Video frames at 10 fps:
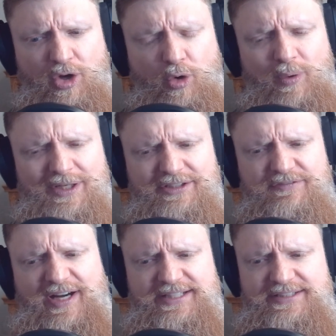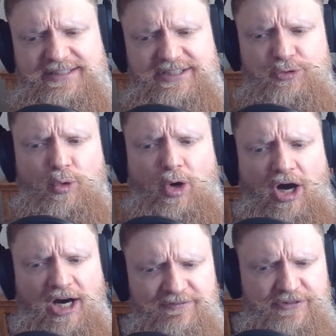What advice can you
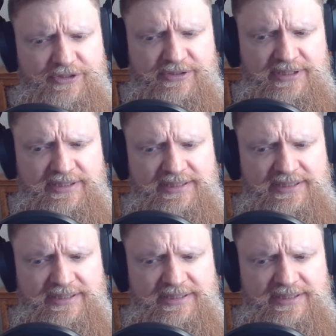offer